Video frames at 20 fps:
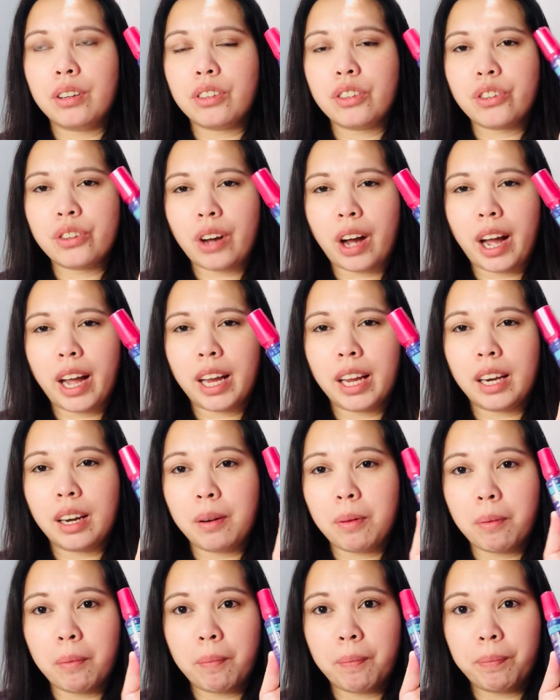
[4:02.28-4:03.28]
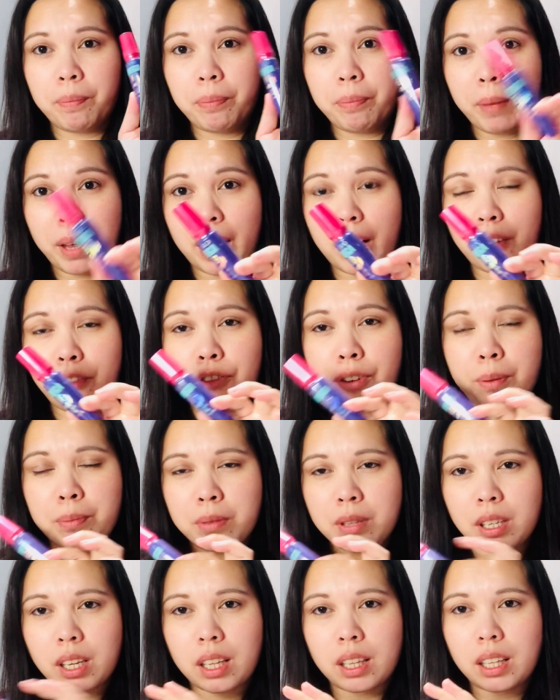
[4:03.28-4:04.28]
tried makeup from
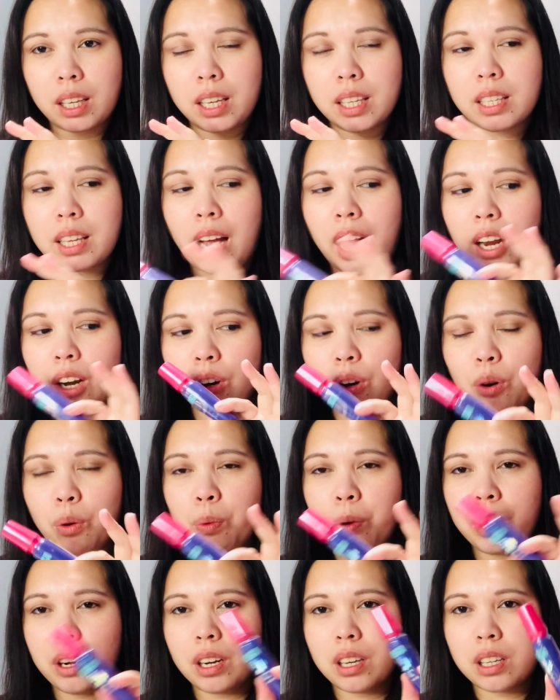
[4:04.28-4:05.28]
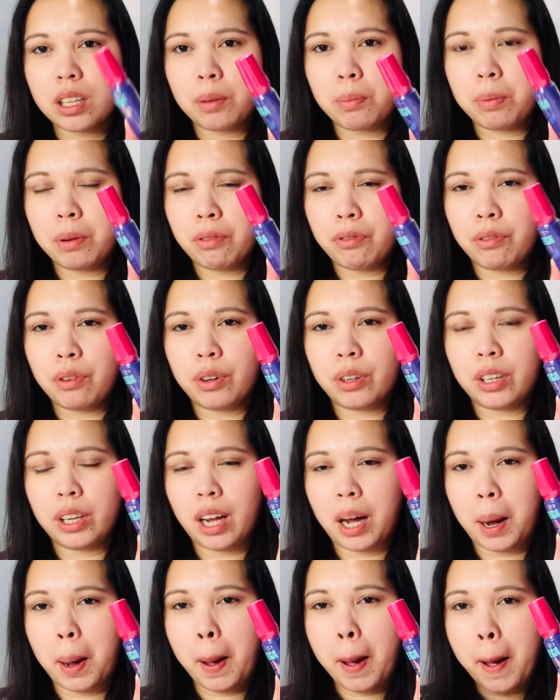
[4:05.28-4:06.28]
Sunkissed. I know we received before
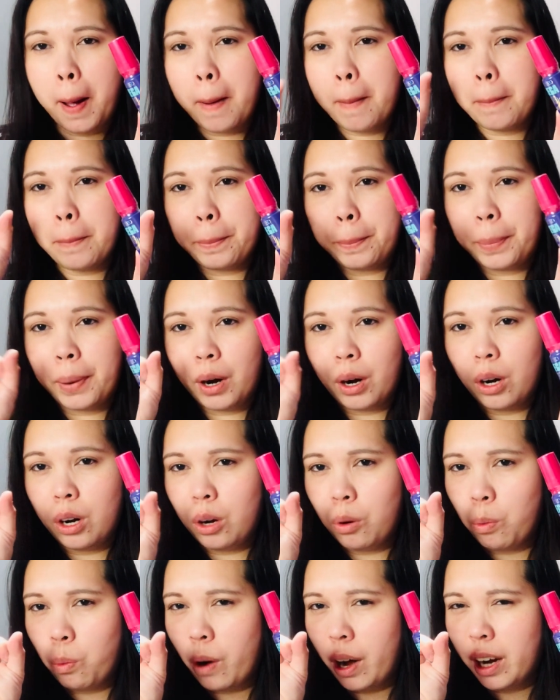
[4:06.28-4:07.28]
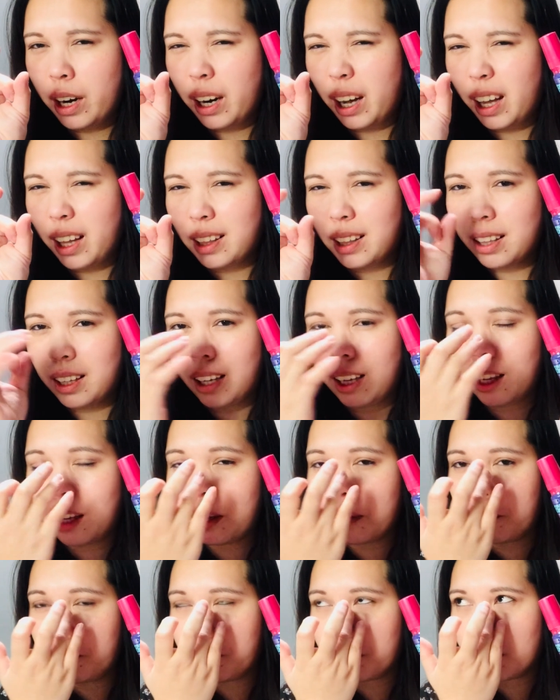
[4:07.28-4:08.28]
the pearl one, I think.
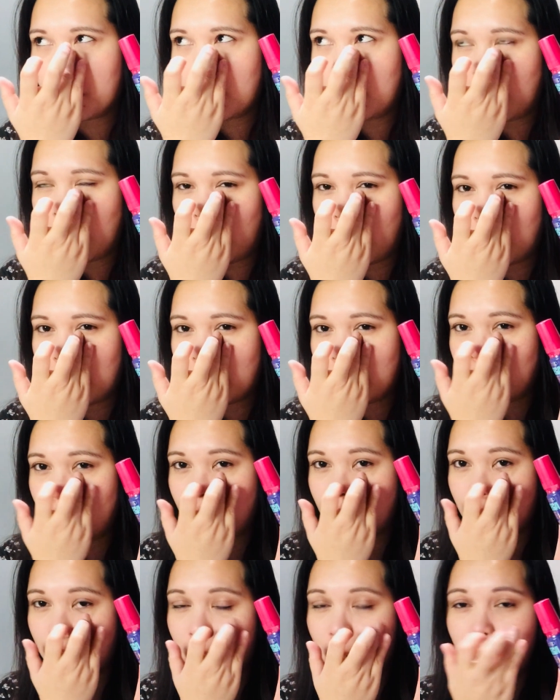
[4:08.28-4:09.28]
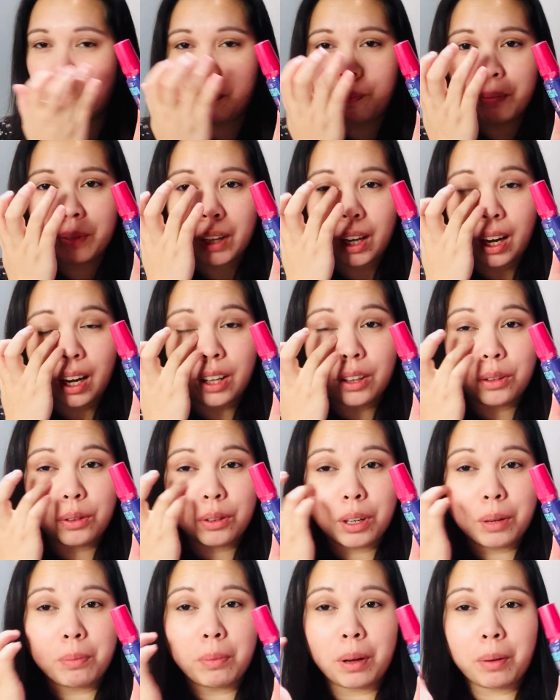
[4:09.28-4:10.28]
Yeah, I think so. I
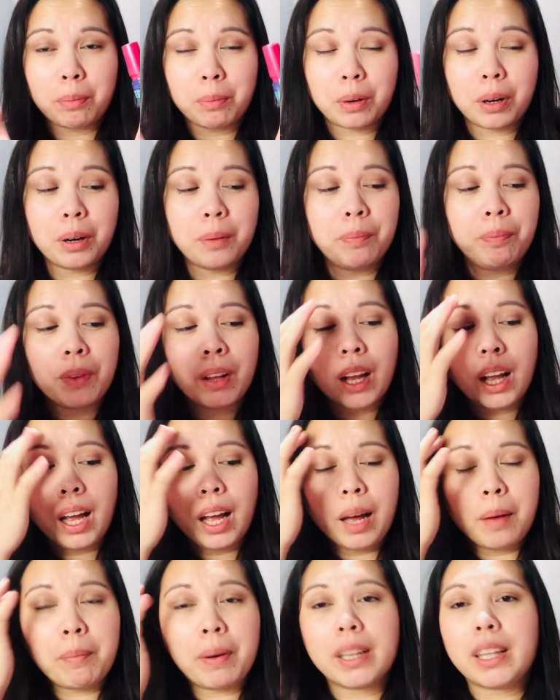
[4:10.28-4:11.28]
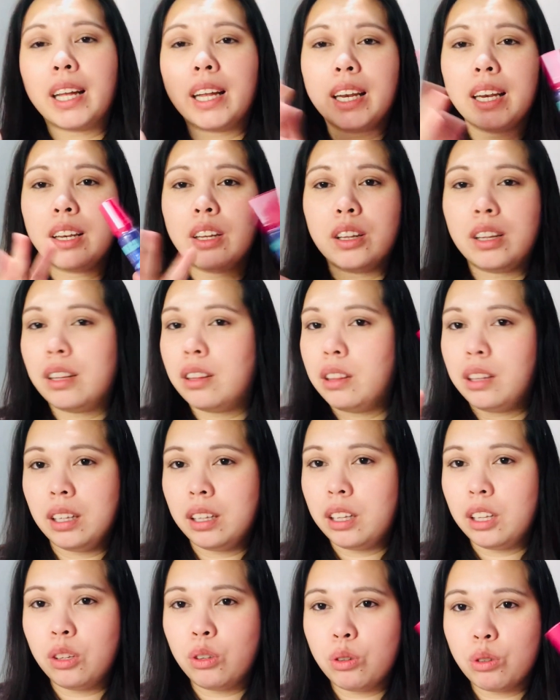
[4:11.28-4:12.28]
don't remember, but I
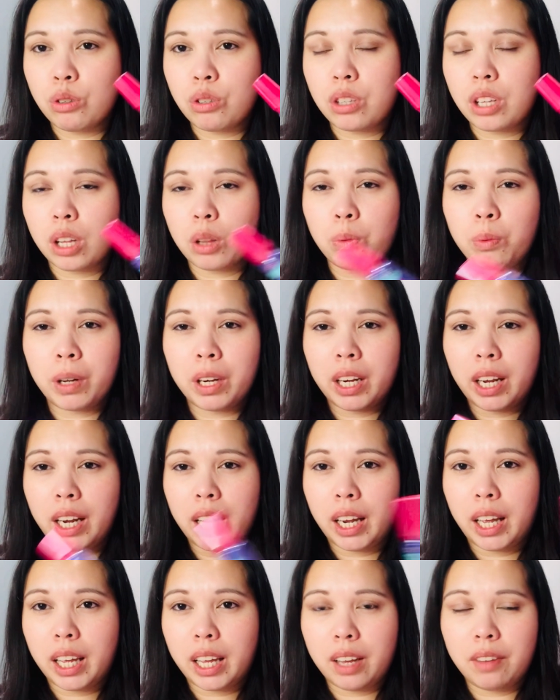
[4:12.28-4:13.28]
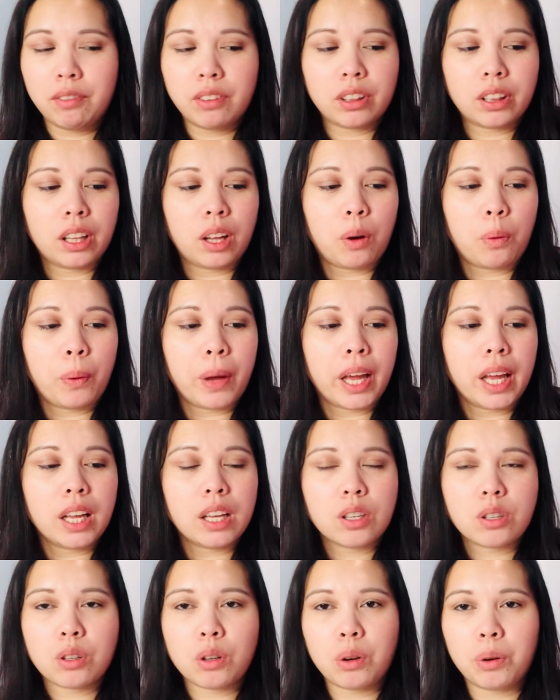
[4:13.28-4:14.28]
didn't use that one and I gave it away.
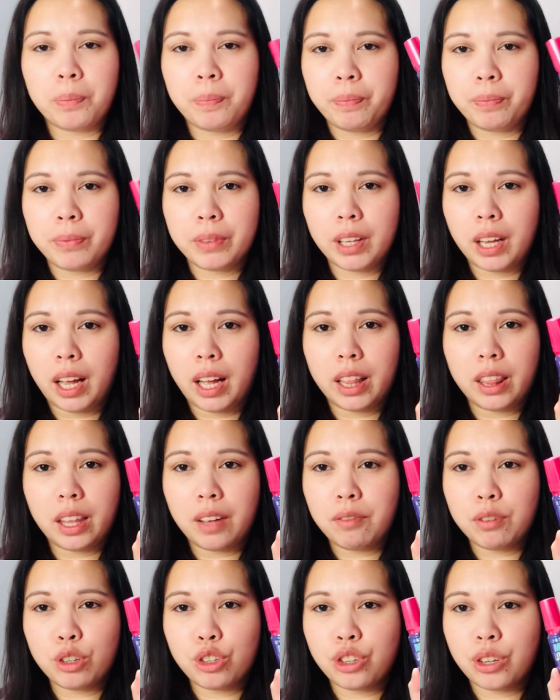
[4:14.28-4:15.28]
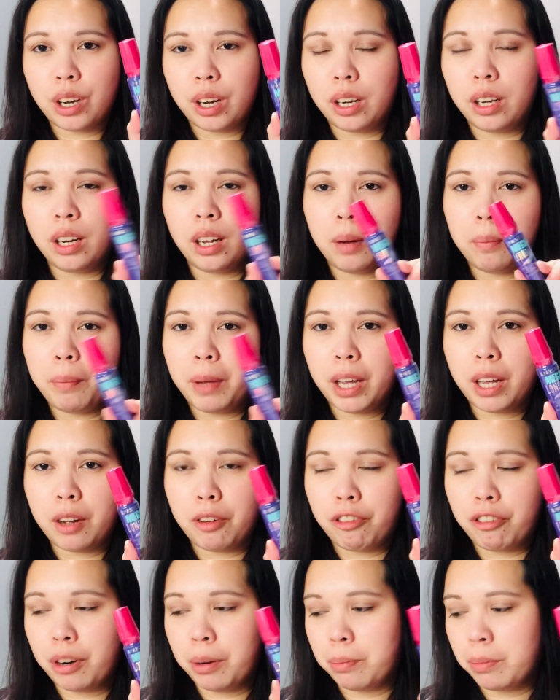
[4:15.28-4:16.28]
So yeah, I never tried makeup
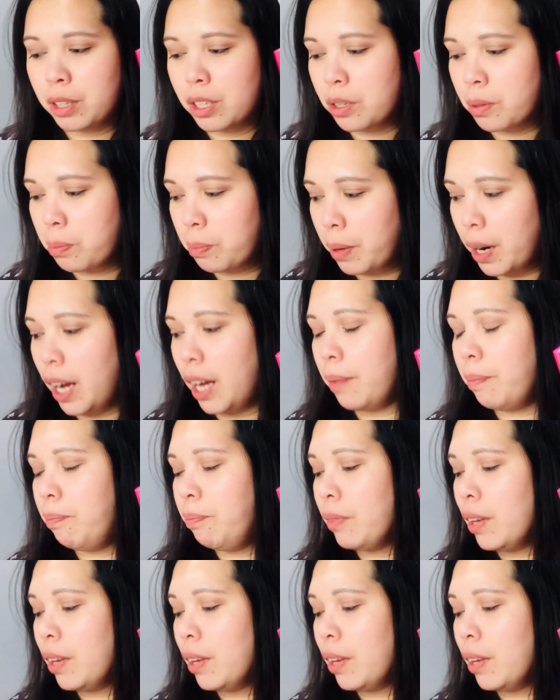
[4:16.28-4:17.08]
from this brand.